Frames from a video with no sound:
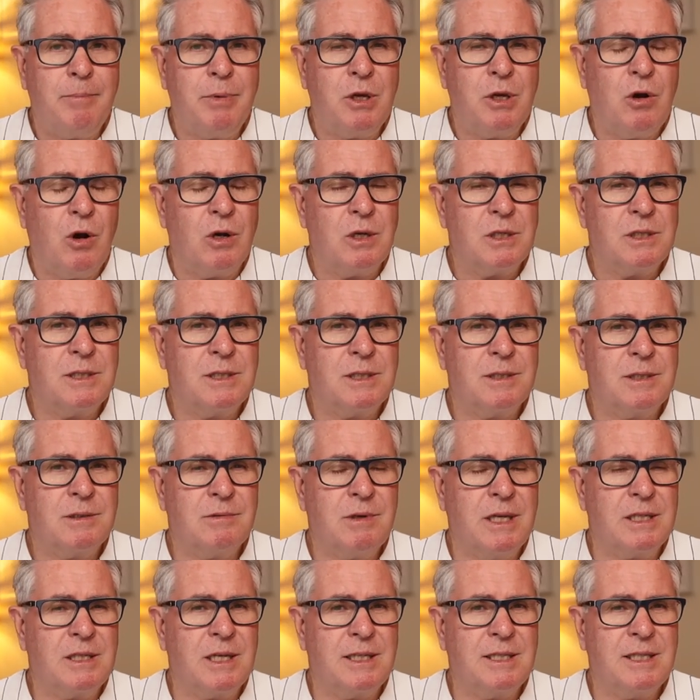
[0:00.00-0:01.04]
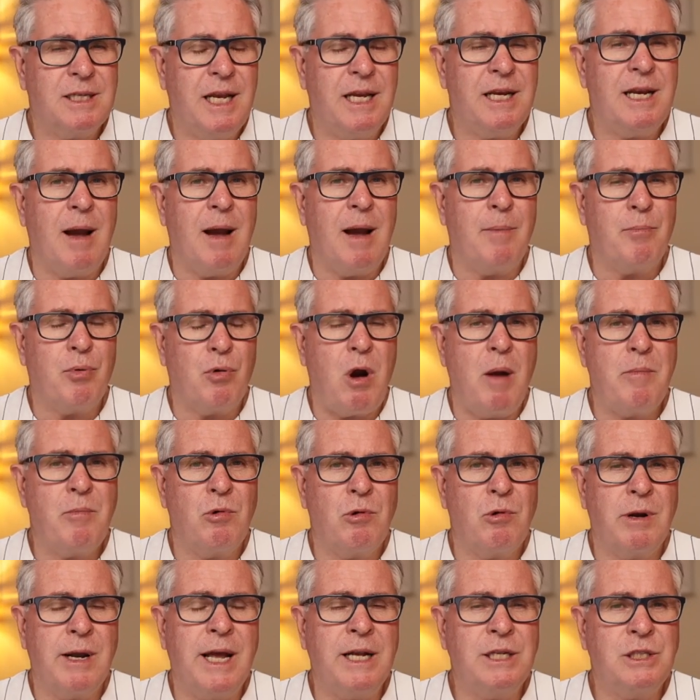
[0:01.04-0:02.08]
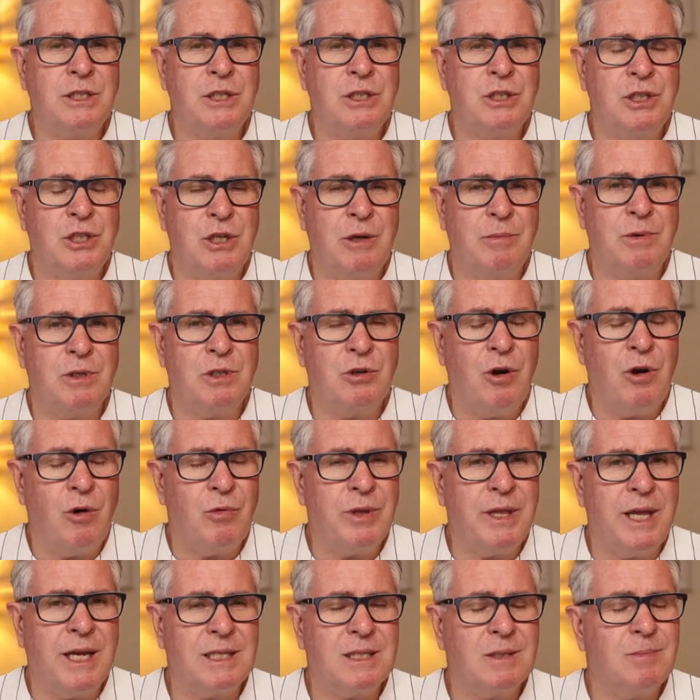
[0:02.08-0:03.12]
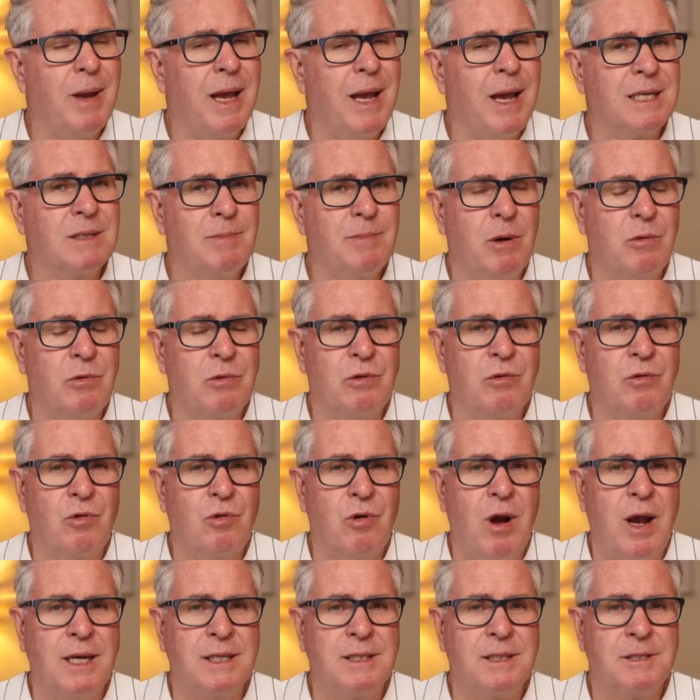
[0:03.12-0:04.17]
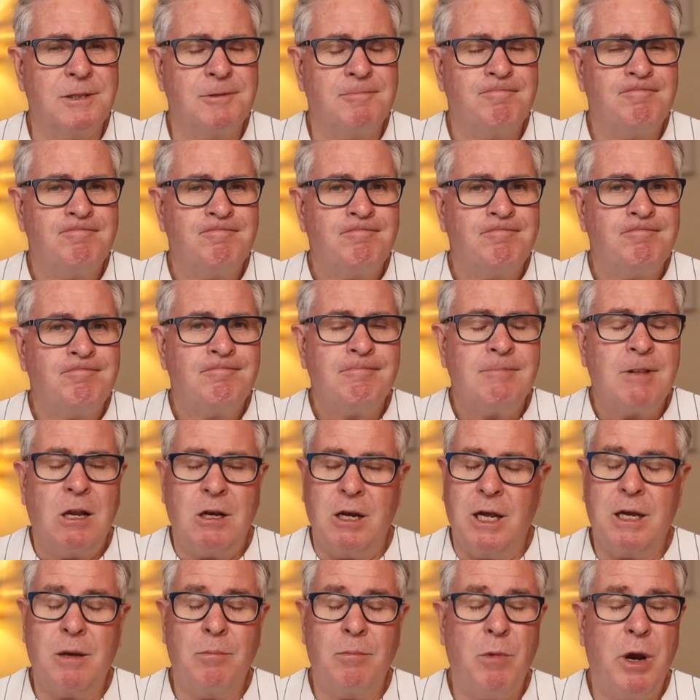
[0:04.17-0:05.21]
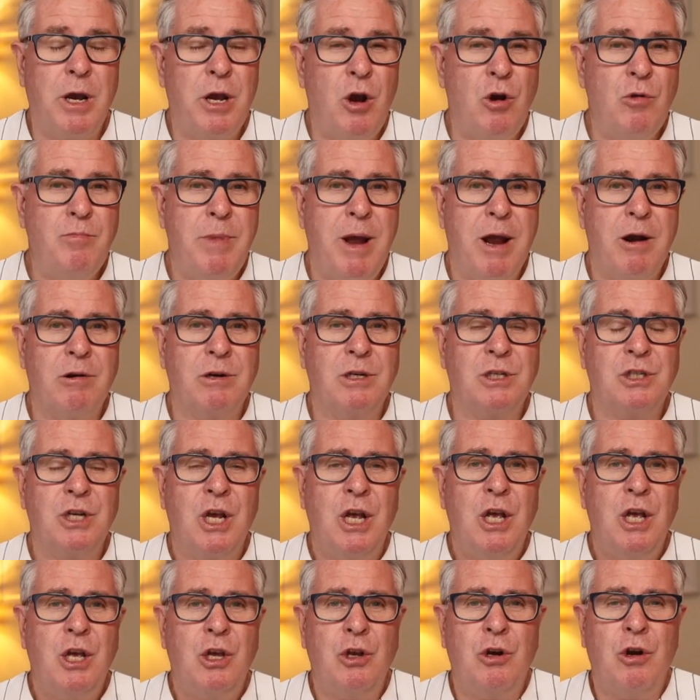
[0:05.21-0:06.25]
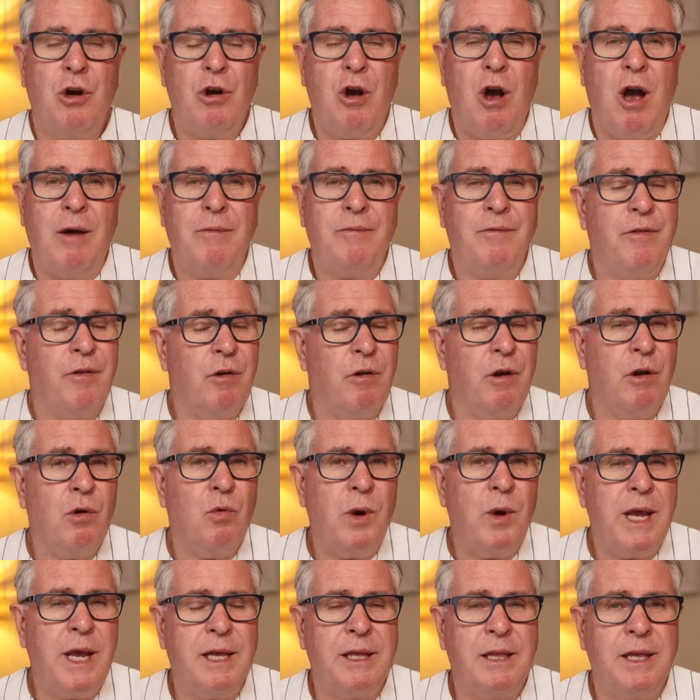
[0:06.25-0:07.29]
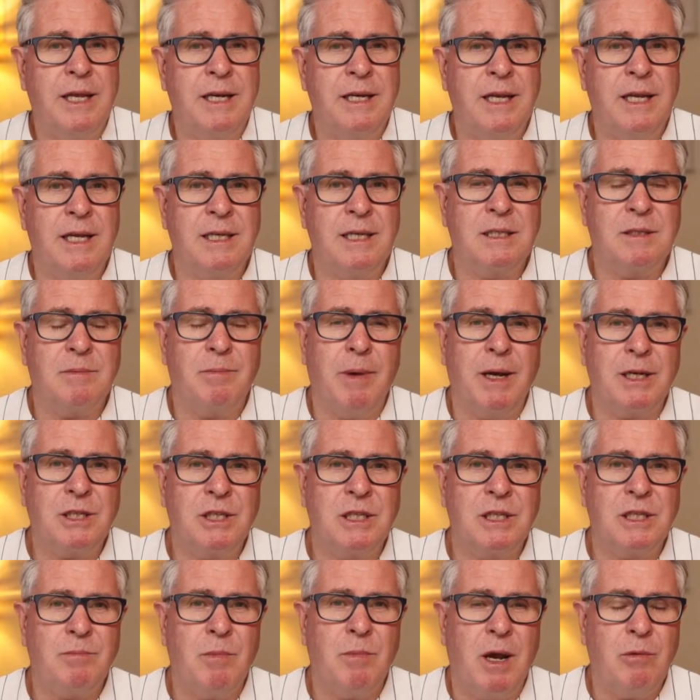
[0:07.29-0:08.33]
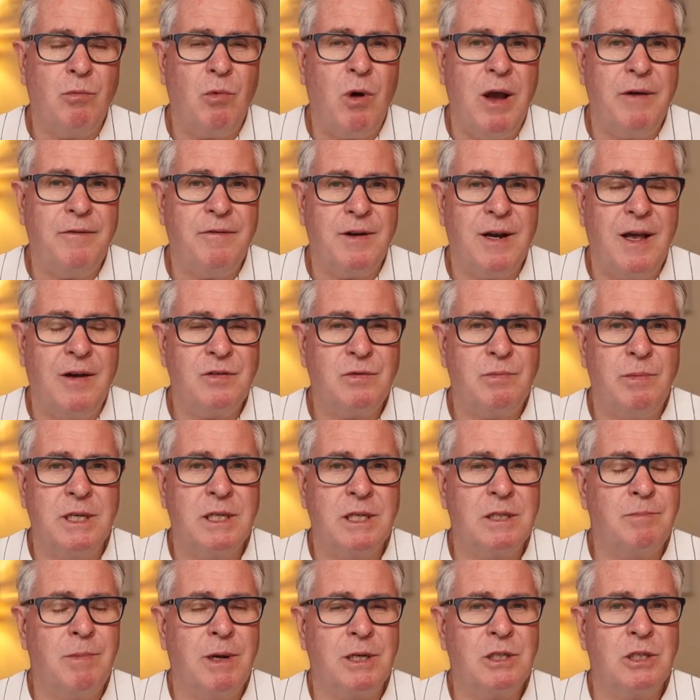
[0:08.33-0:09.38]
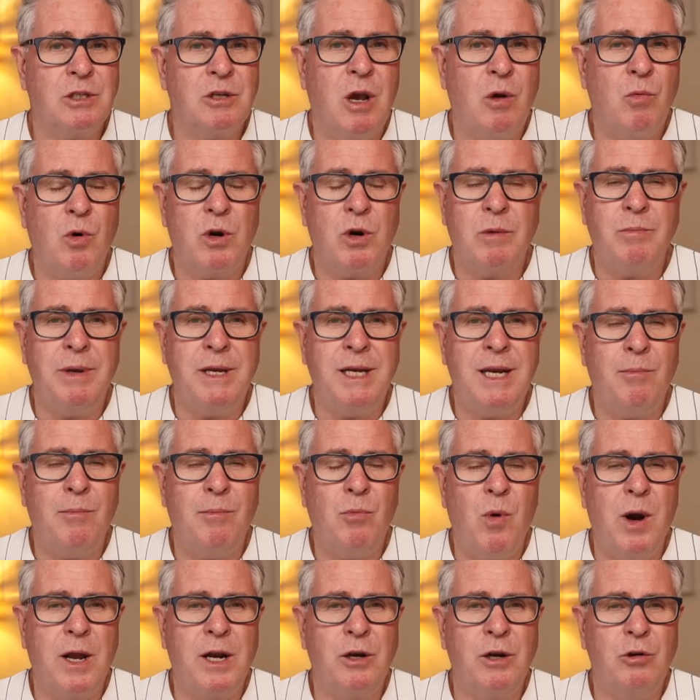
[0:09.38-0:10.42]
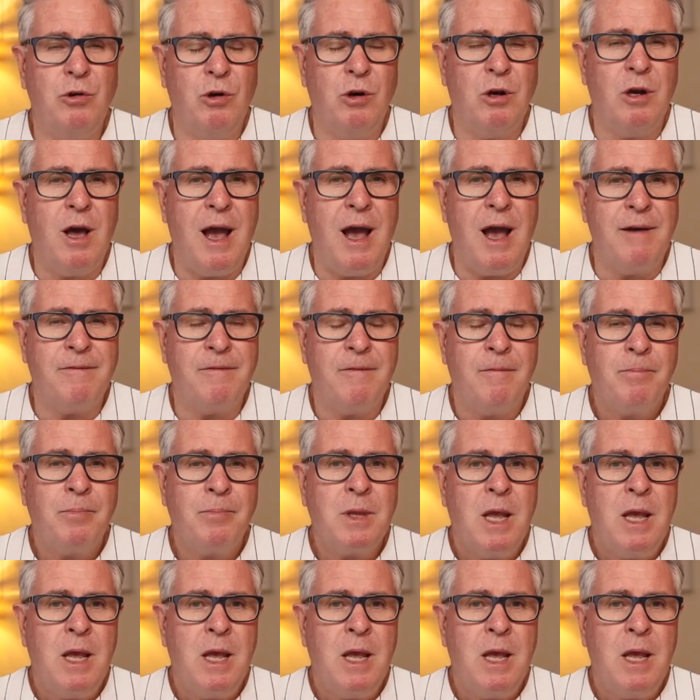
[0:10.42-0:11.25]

Because, as I said, our primary relationship is not with our spouse, but with Christ. Like in my own marriage, I'm very aware that as much as my wife loves me and as much as I want to be number one in her life,